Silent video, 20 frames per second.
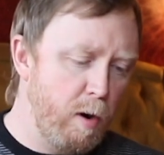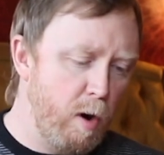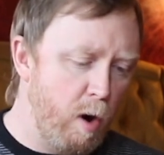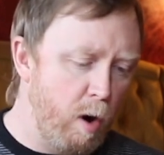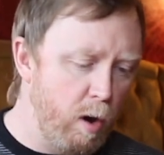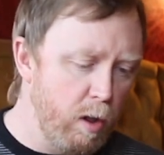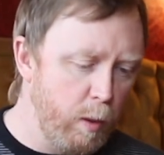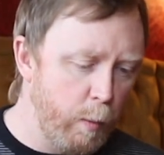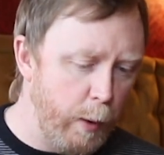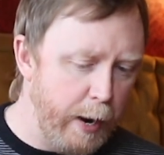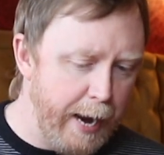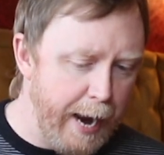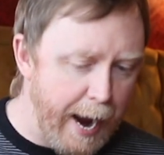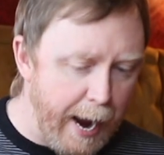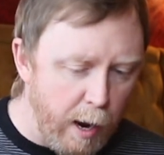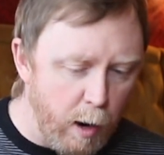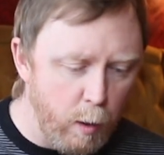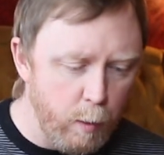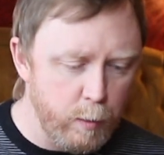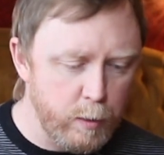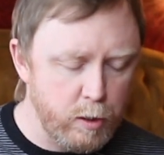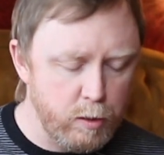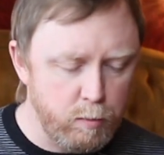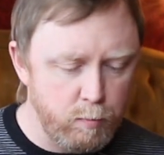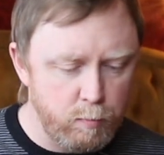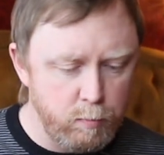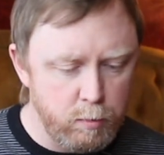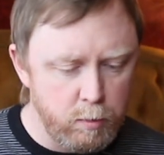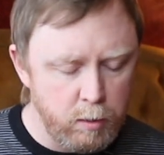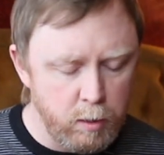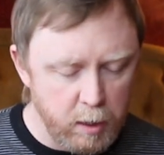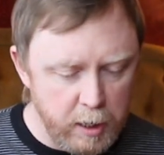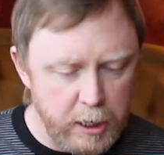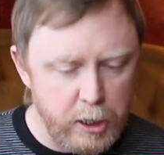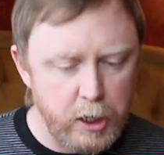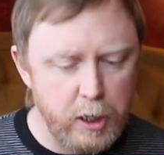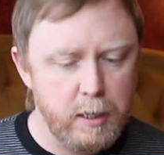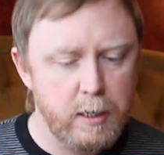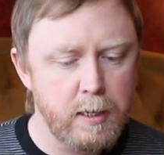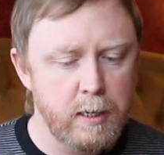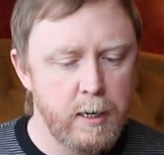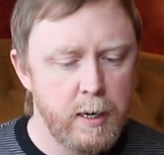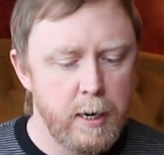all the way out, which is delicious.